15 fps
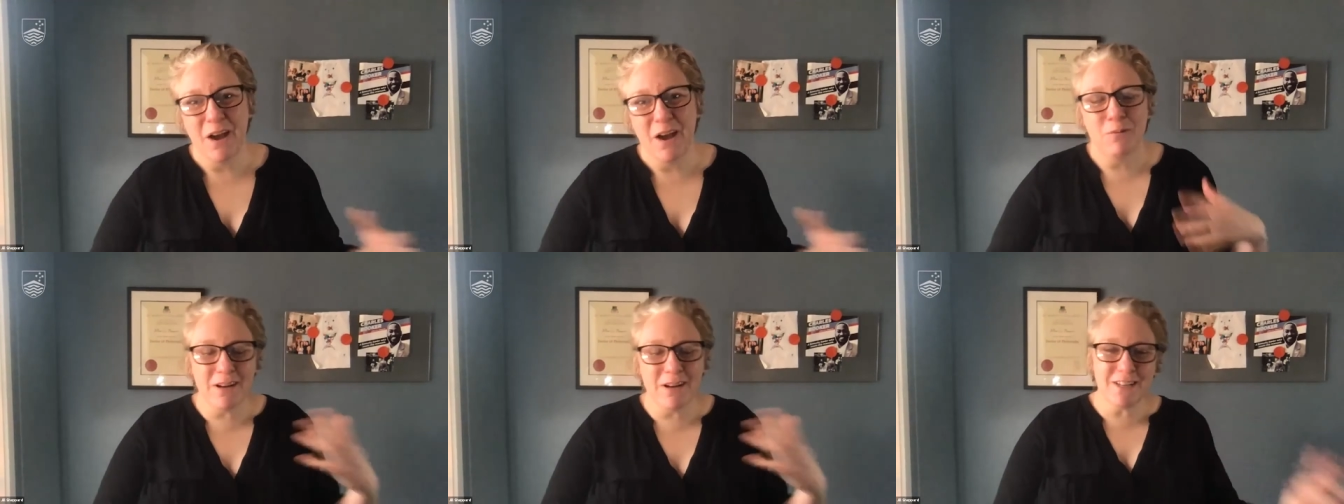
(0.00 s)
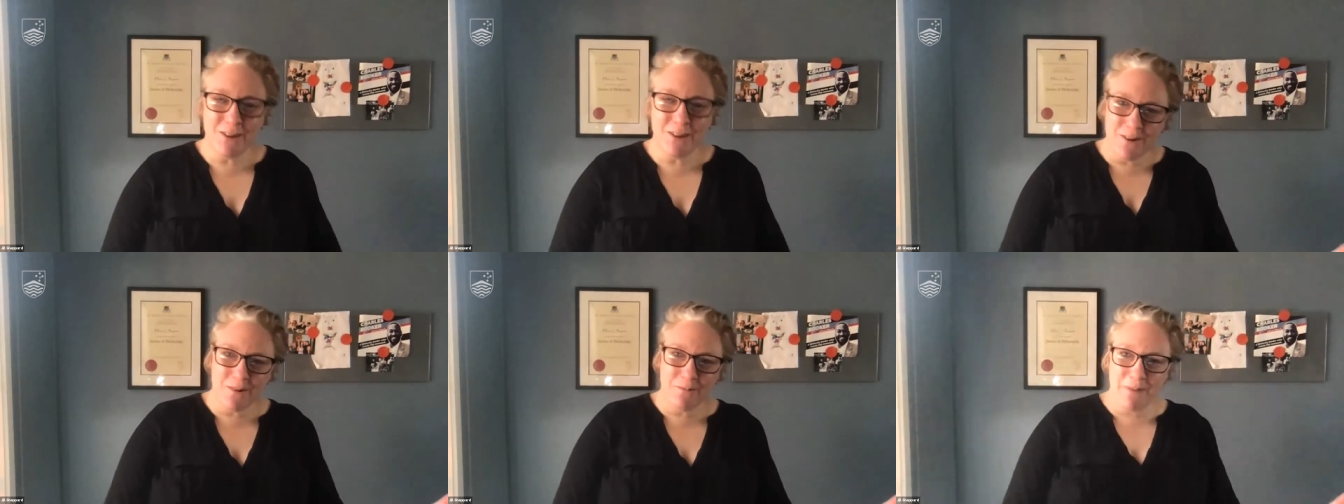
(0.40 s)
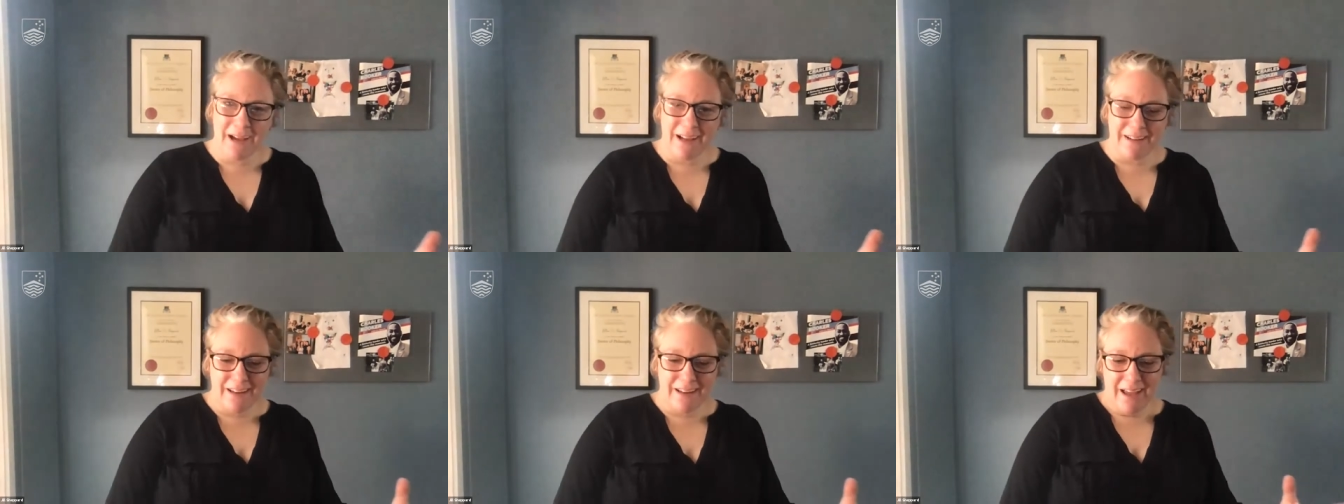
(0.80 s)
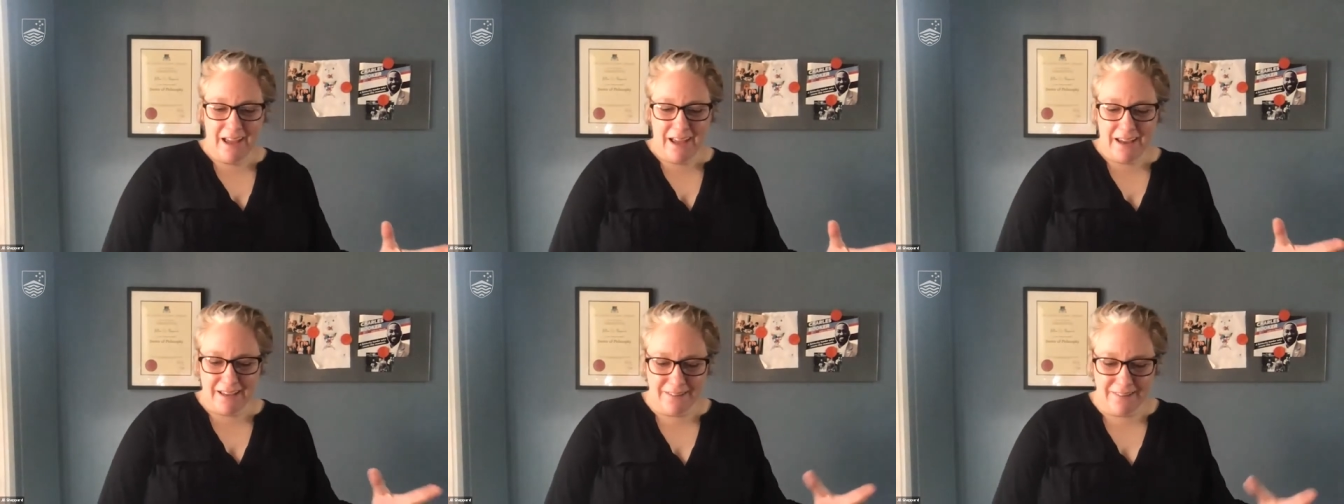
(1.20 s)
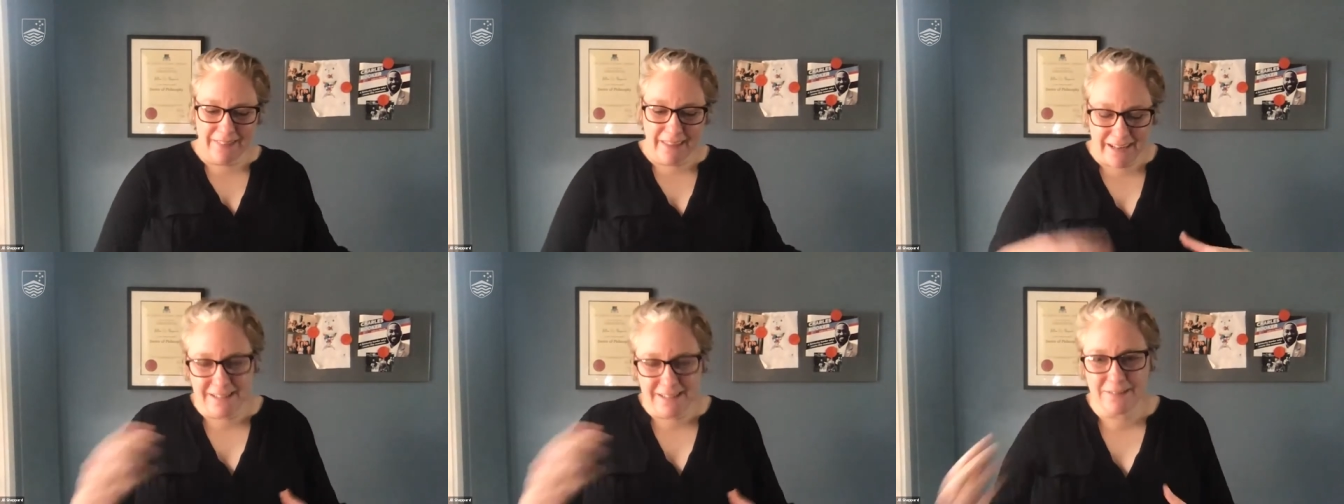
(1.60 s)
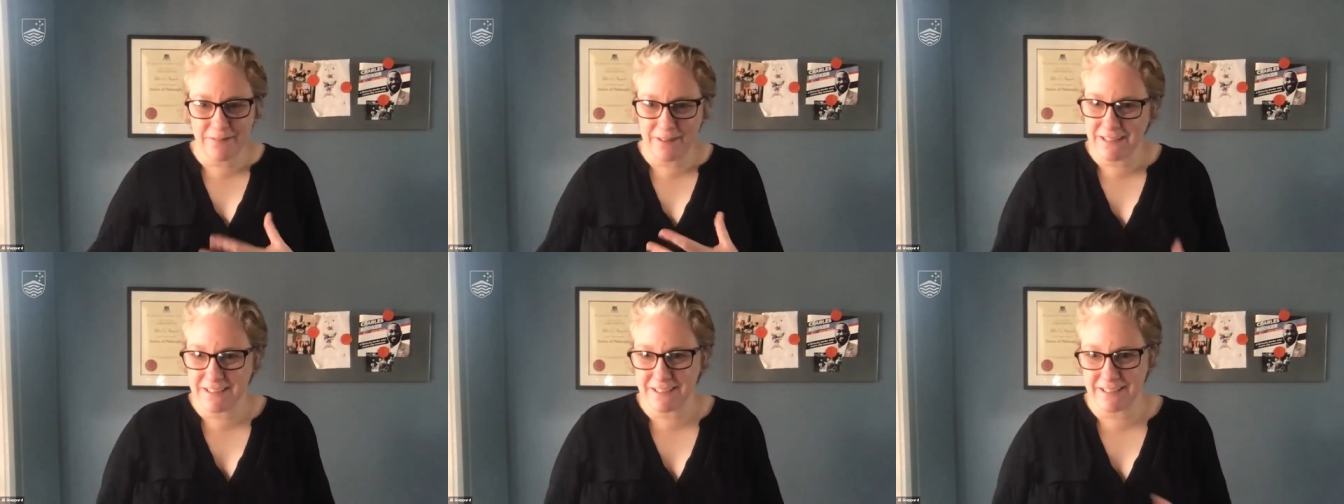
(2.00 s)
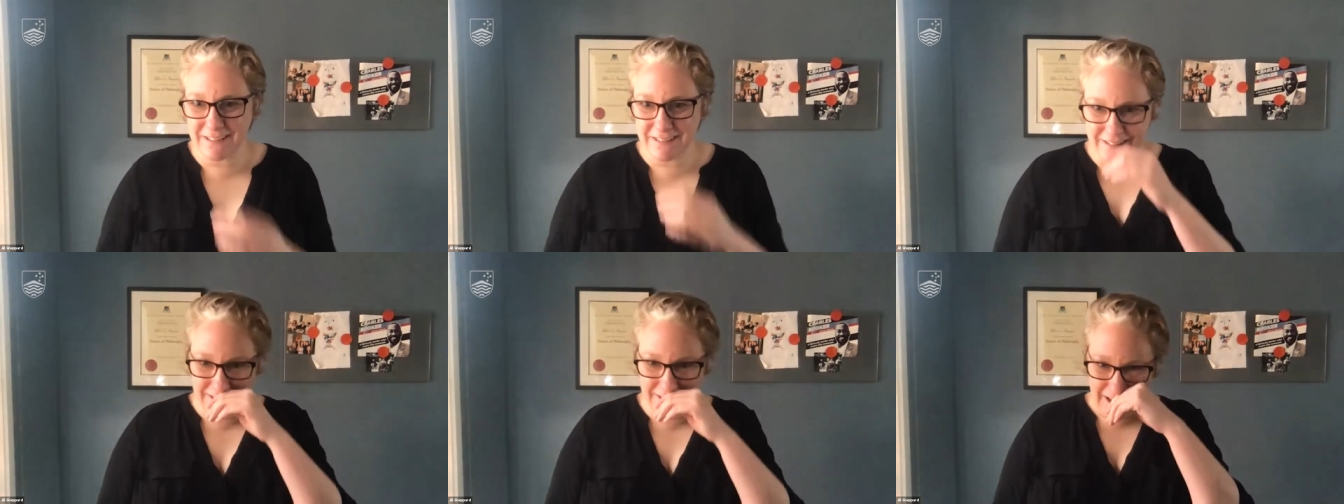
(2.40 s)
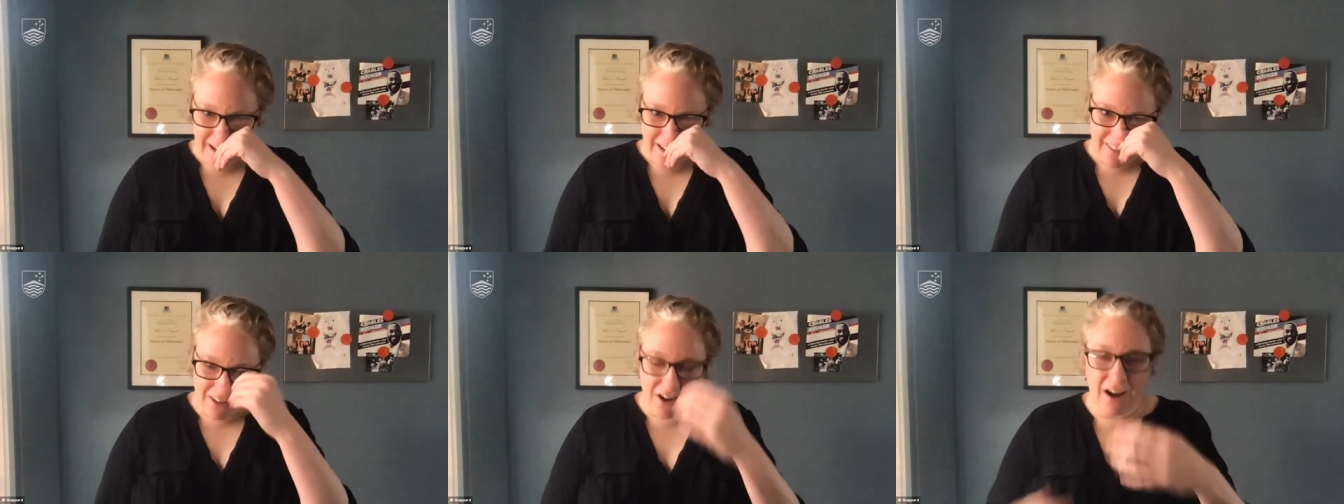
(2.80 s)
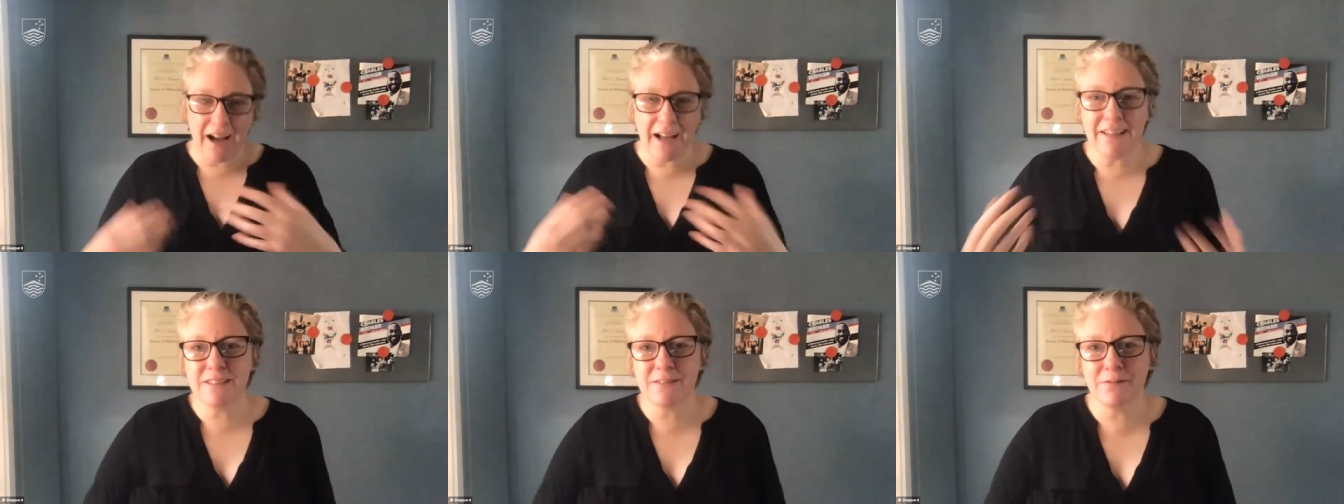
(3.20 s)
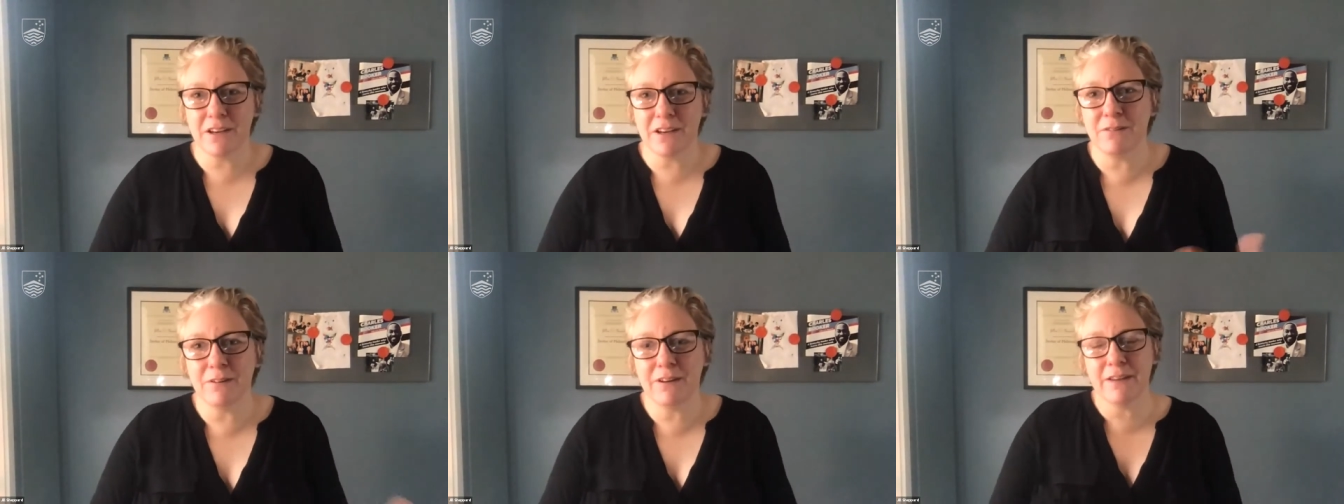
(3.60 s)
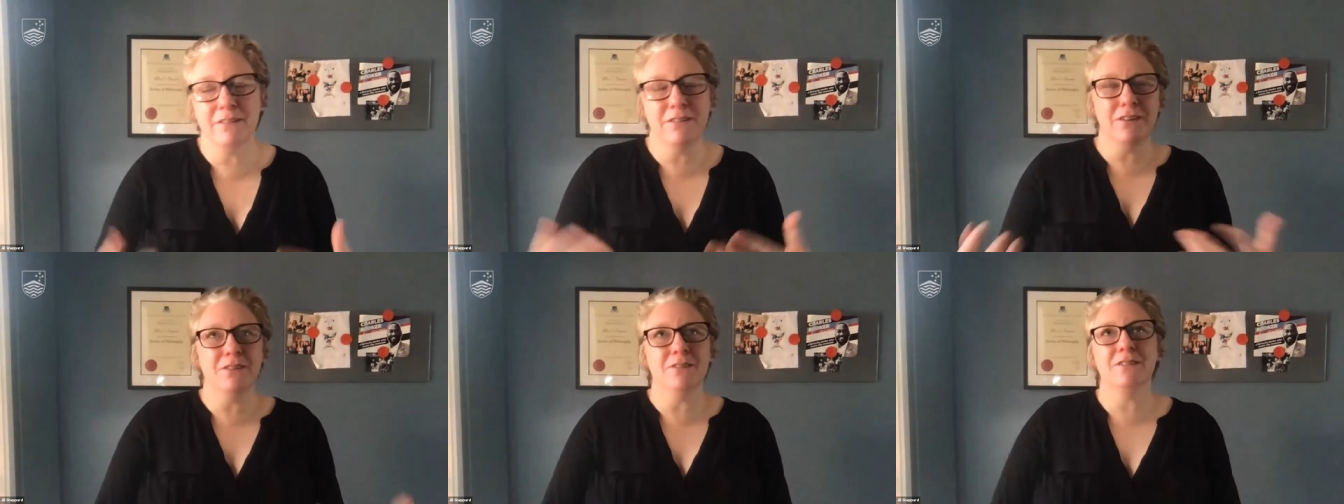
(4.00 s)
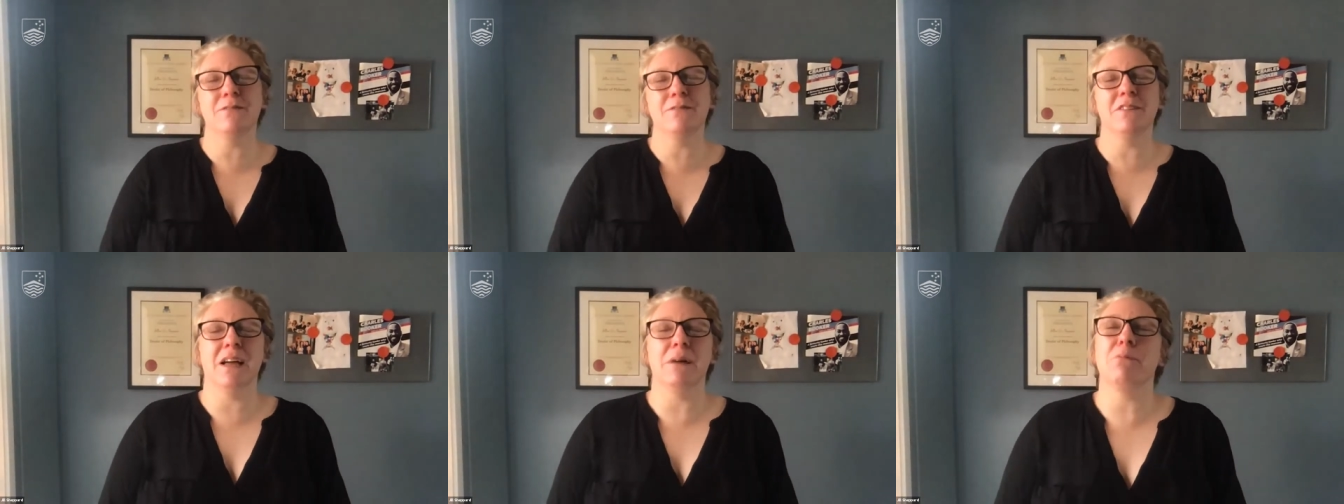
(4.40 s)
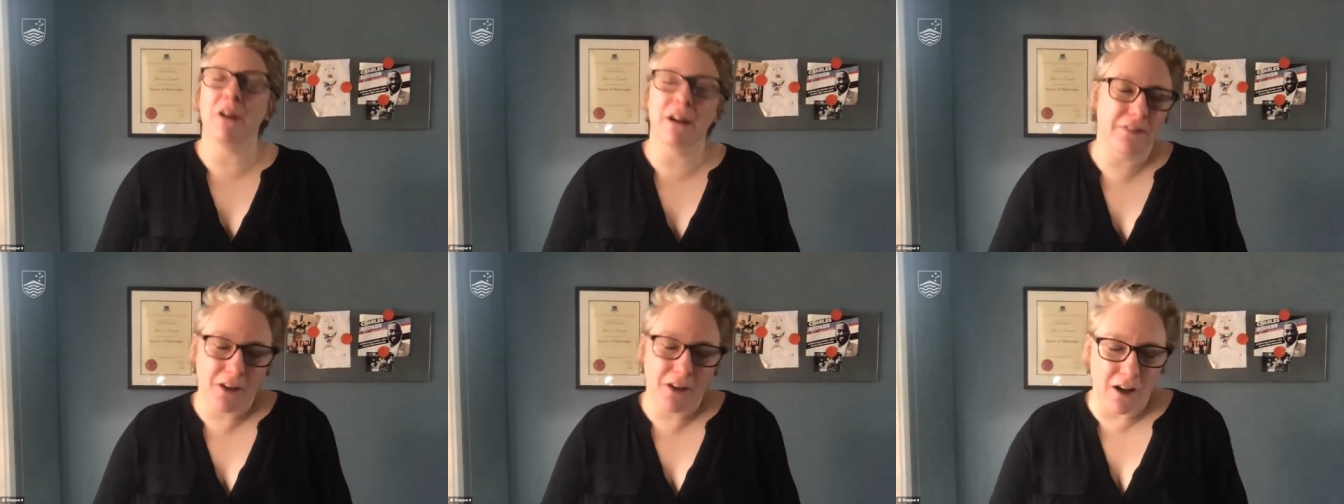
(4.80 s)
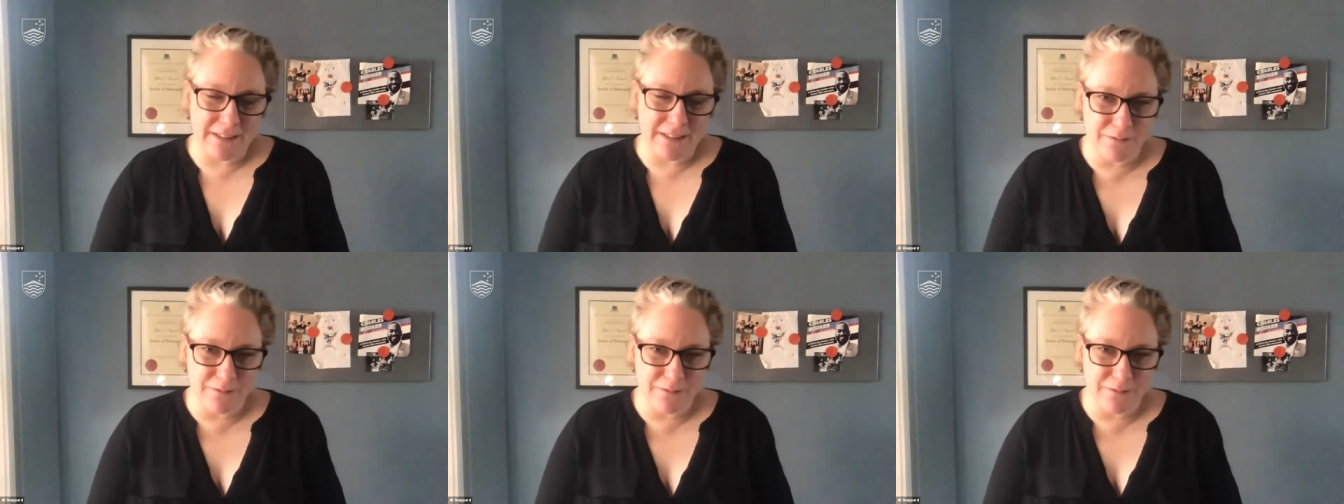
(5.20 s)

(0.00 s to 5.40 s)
When you talk about the interventions, the kinds of can, can you sort of elaborate on the kinds